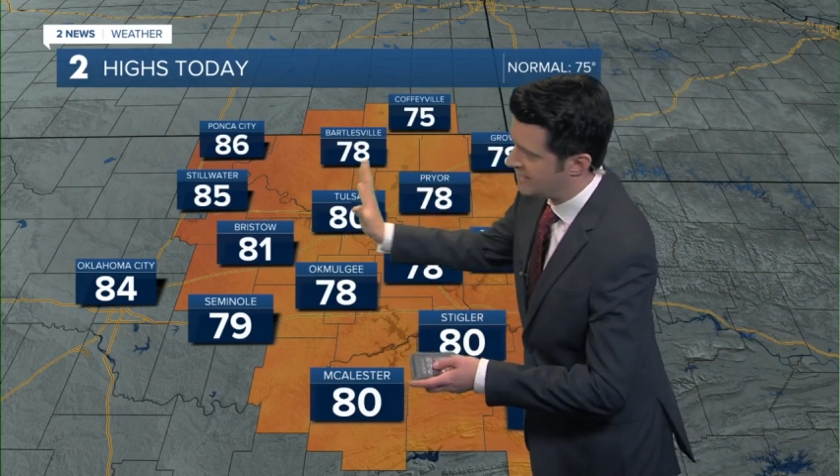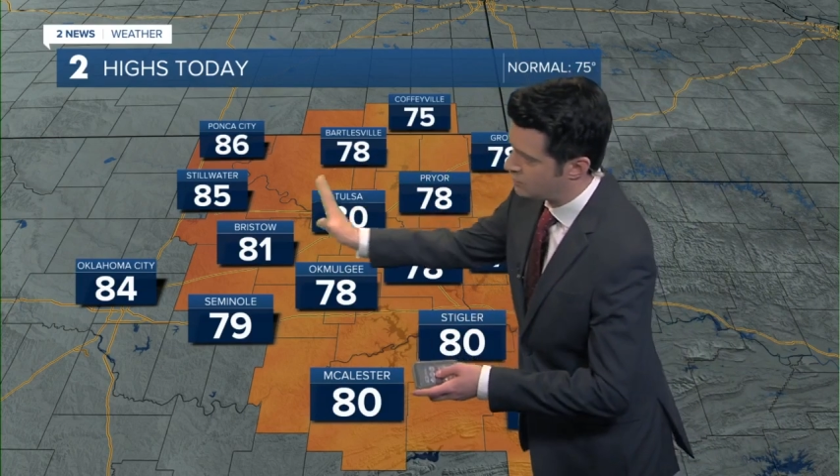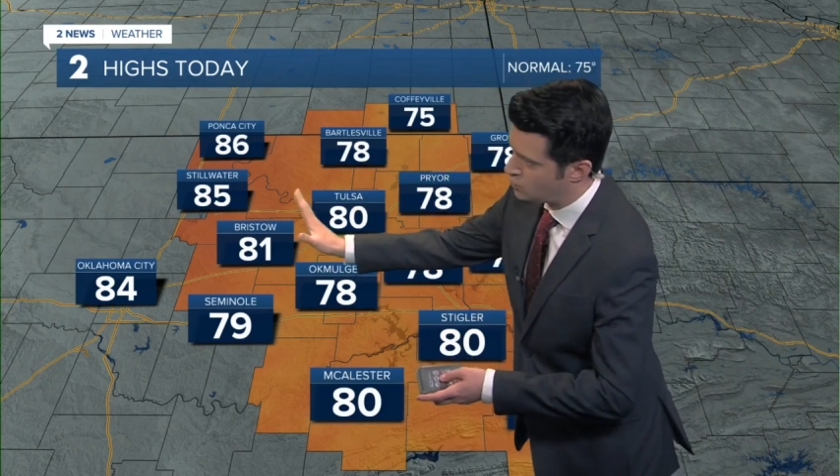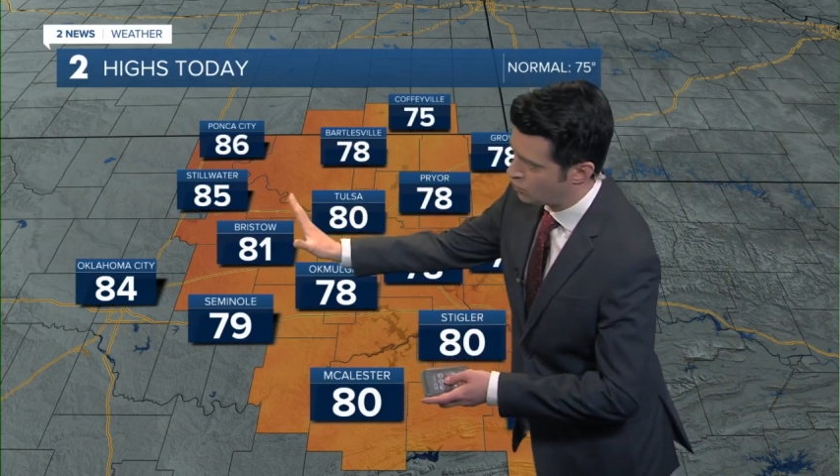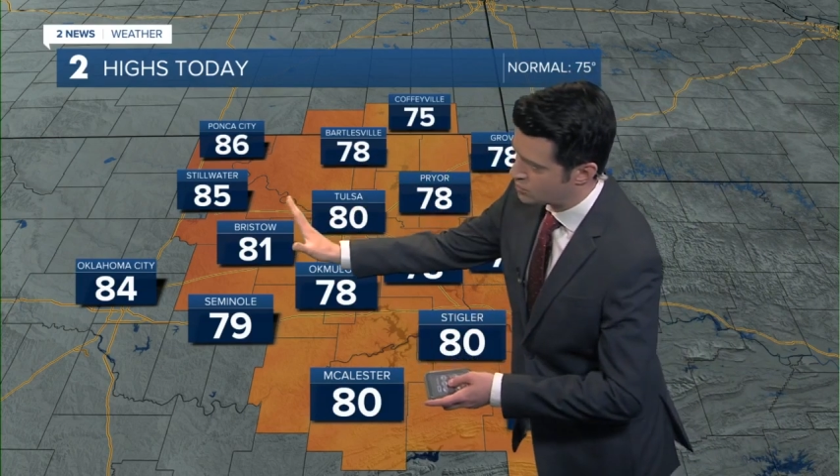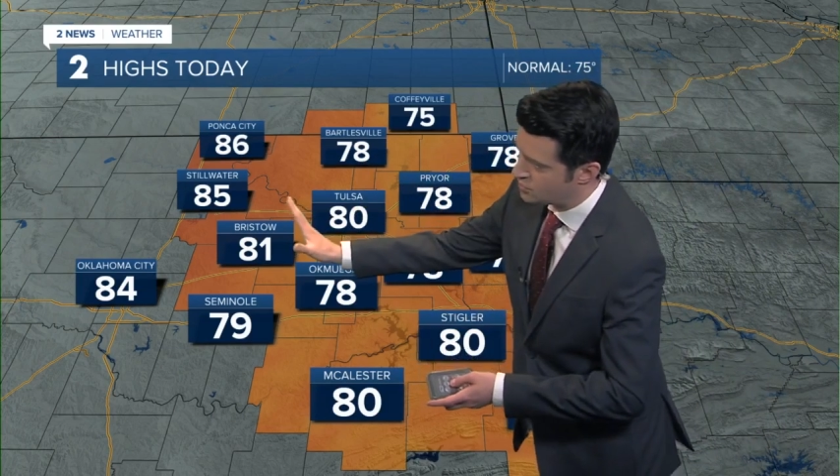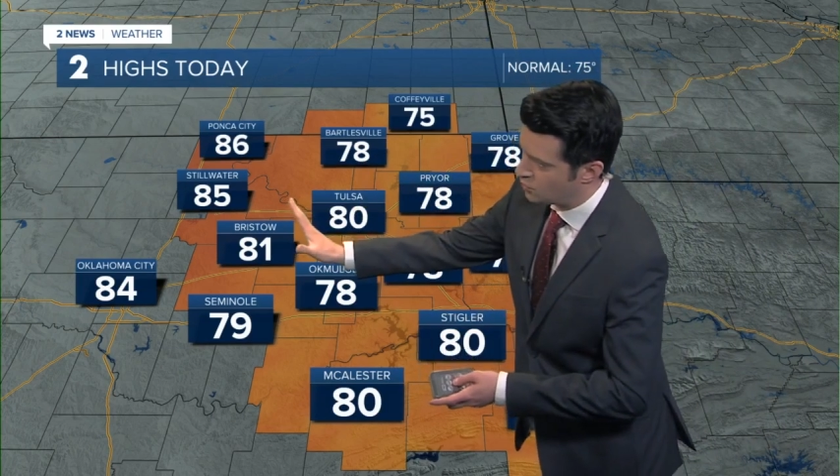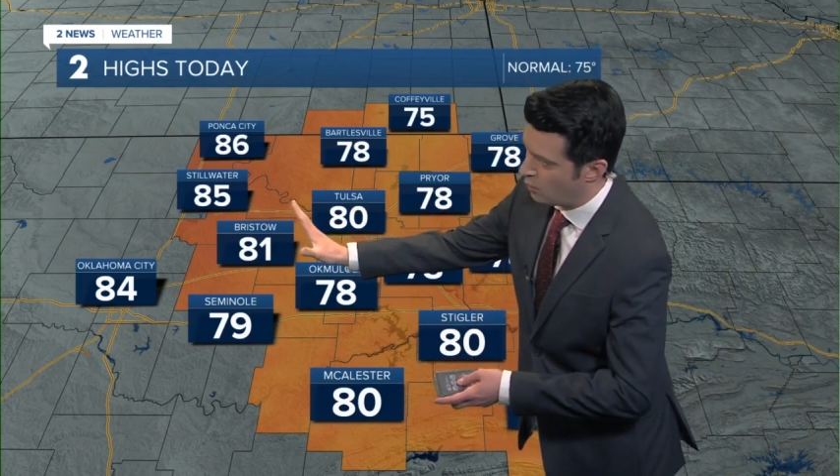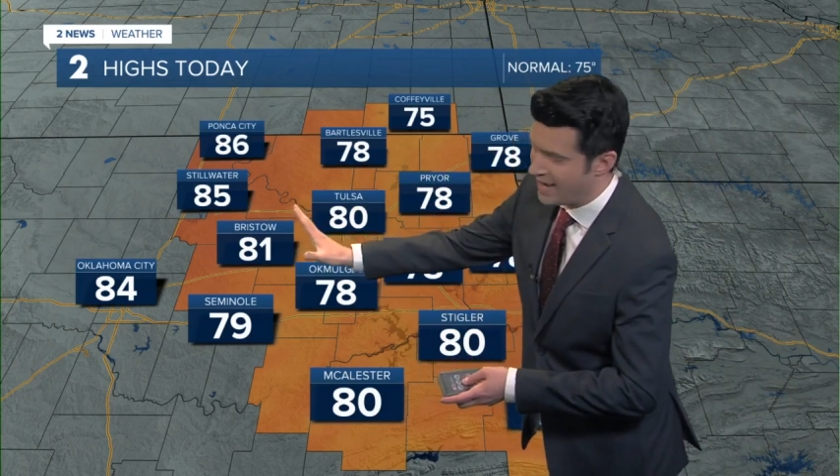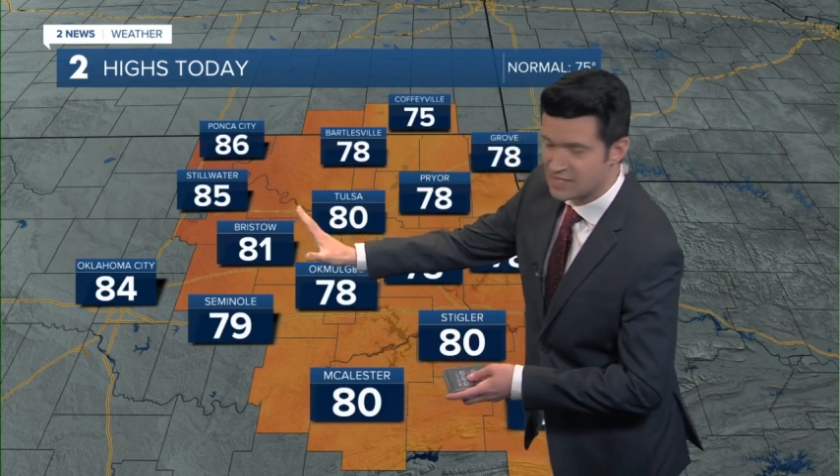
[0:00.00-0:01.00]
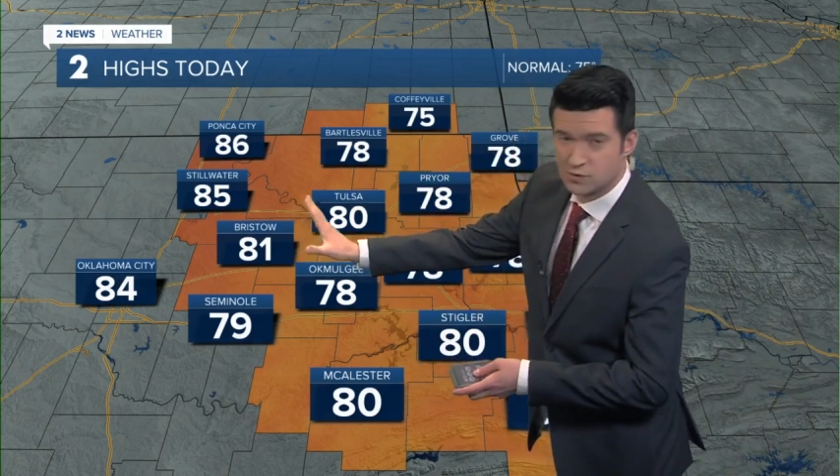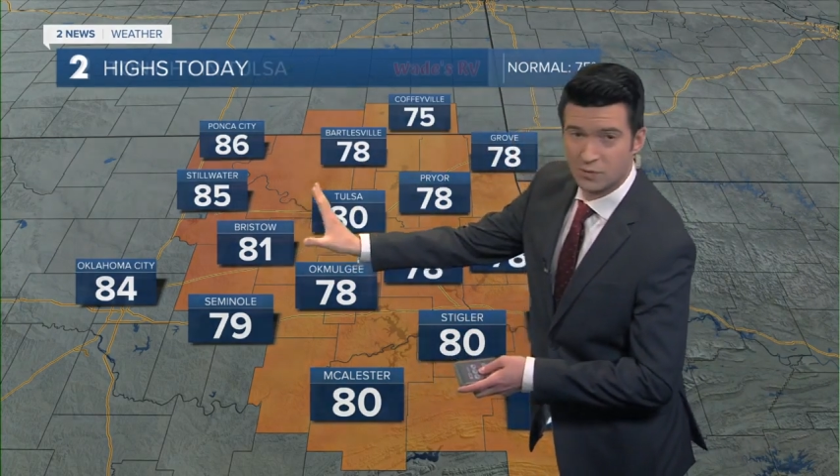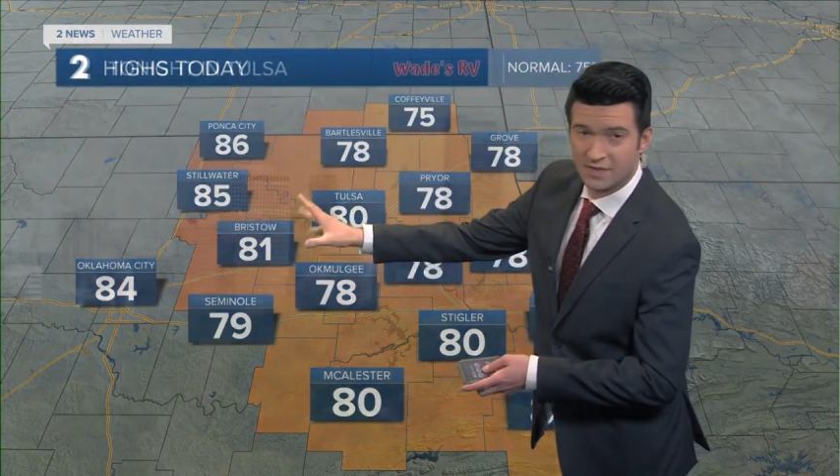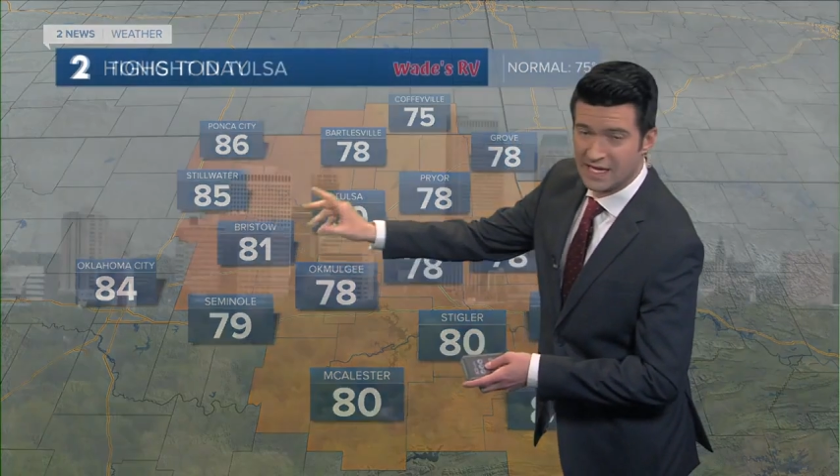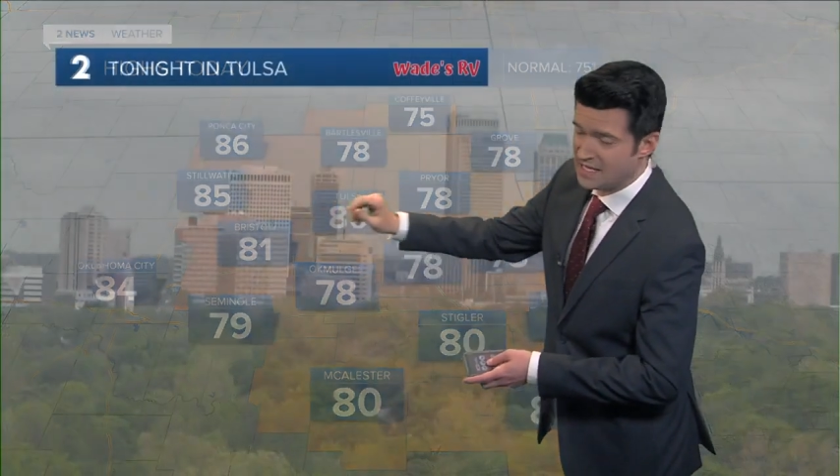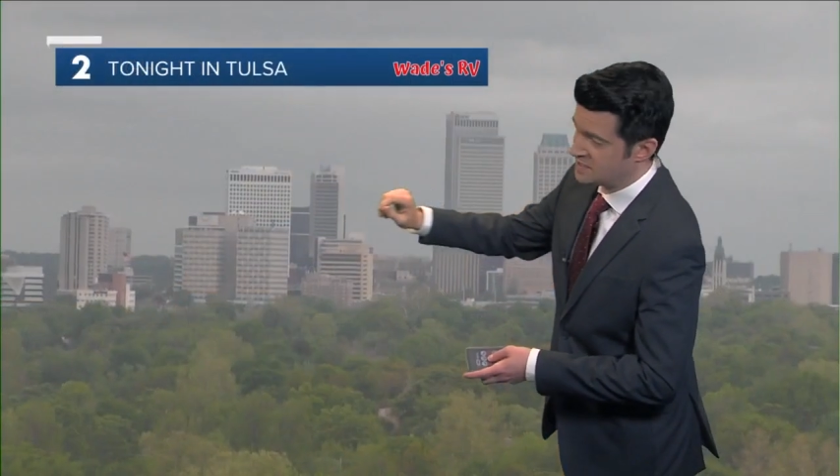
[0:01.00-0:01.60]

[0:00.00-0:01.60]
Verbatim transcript: out towards the west with